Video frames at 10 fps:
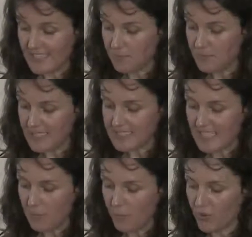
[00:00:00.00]
and
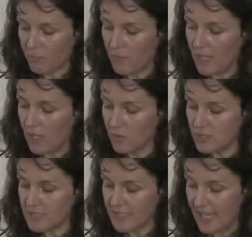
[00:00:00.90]
mixed them with my
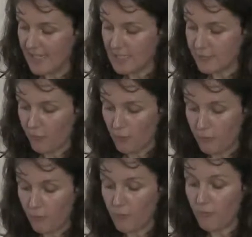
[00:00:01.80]
own designers
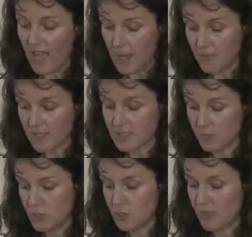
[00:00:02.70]
for
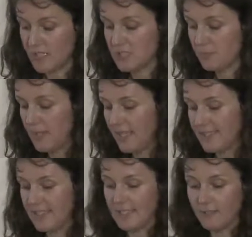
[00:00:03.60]
farmers, which were
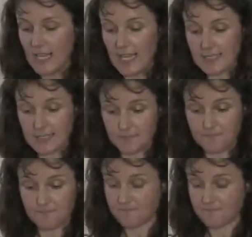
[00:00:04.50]
displayed in Graz.